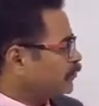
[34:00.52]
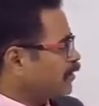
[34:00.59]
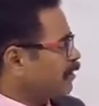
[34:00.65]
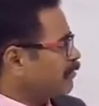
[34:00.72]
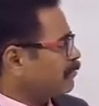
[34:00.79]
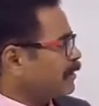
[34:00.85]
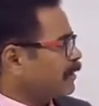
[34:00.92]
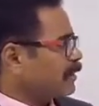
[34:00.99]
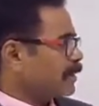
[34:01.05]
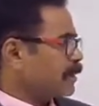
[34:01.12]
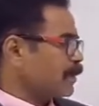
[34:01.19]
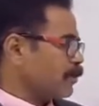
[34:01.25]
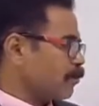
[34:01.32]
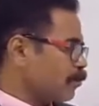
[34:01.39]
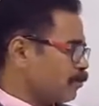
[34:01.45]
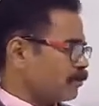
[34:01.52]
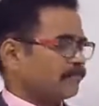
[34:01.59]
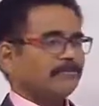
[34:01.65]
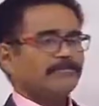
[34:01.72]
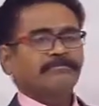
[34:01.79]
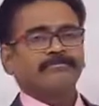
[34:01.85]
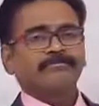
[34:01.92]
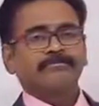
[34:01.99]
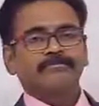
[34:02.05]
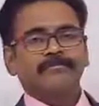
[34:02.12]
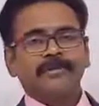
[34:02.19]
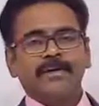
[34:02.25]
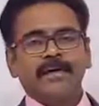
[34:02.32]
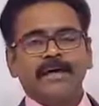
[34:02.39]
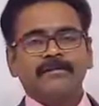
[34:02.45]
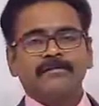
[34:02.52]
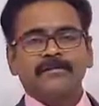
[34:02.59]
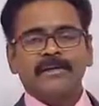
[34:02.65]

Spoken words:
of critical load. The answer